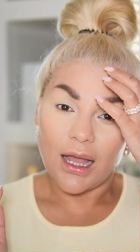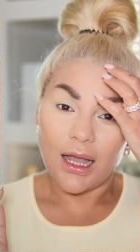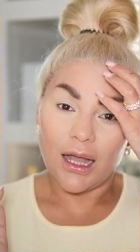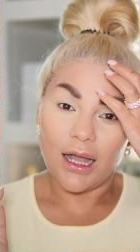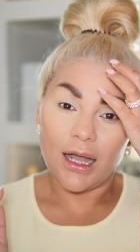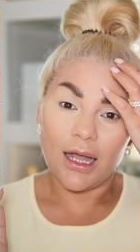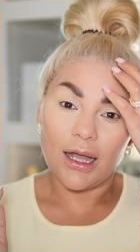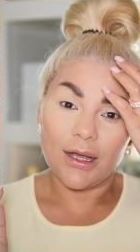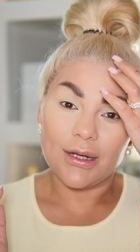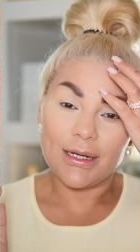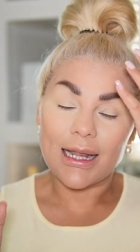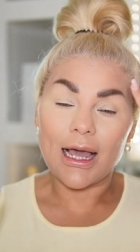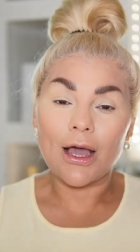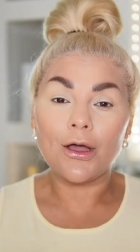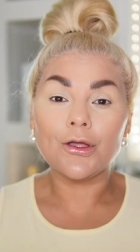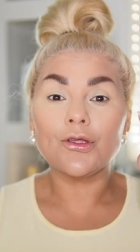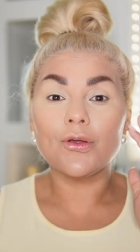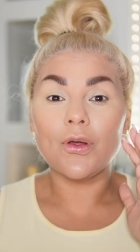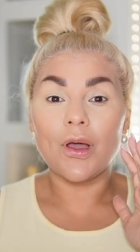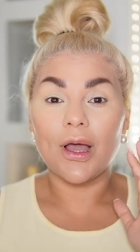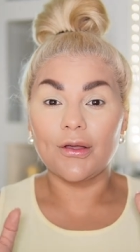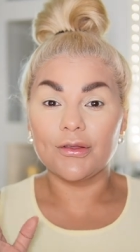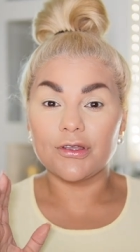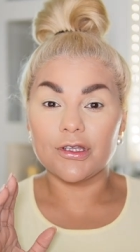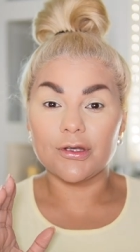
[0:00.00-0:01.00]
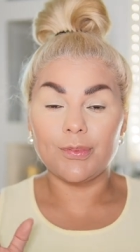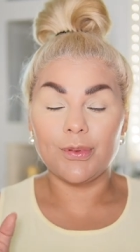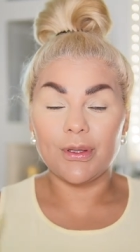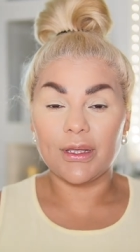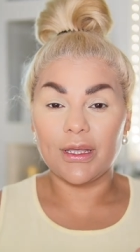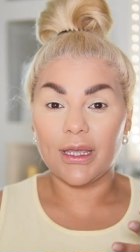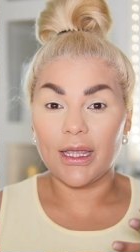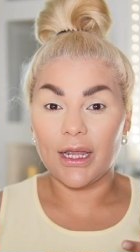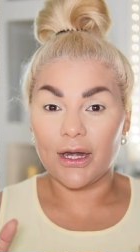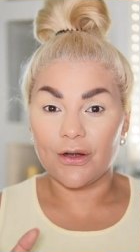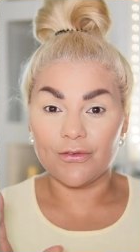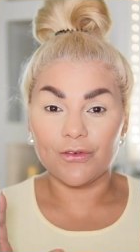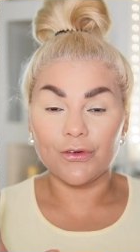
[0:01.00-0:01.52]
uh, now you have to be
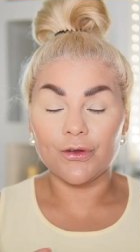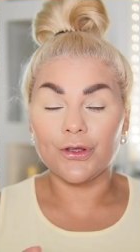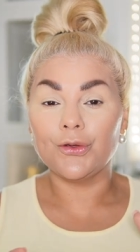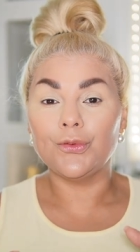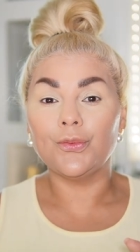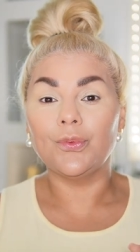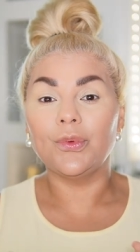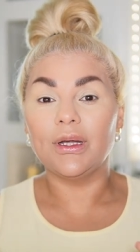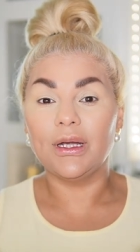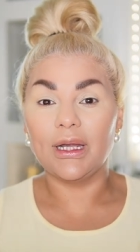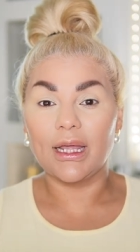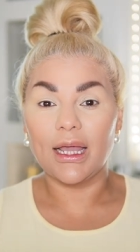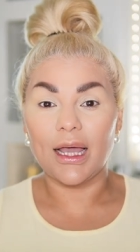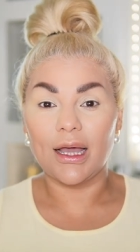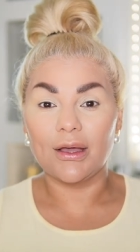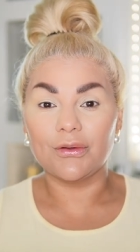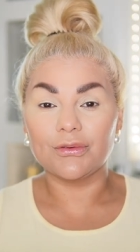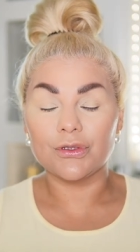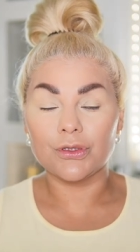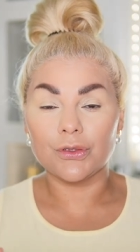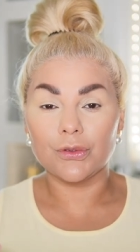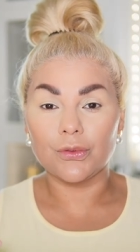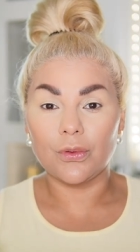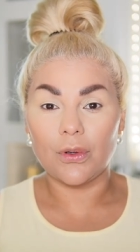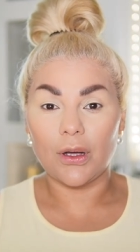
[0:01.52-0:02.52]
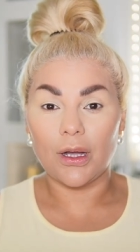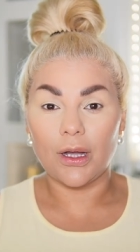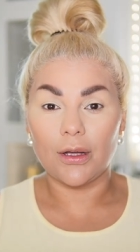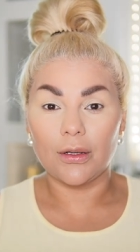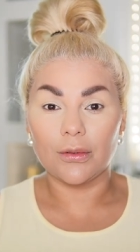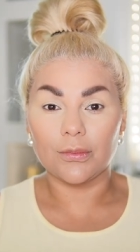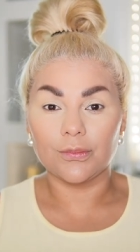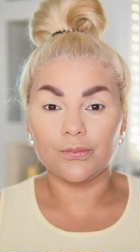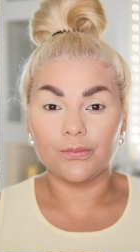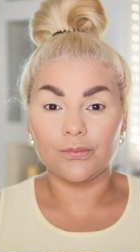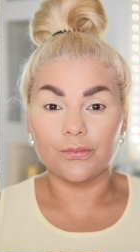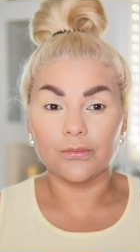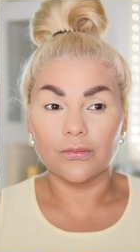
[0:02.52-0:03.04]
careful. You really have to
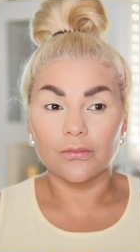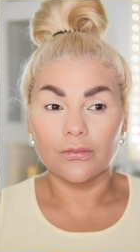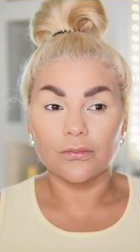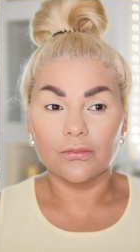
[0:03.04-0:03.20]
um,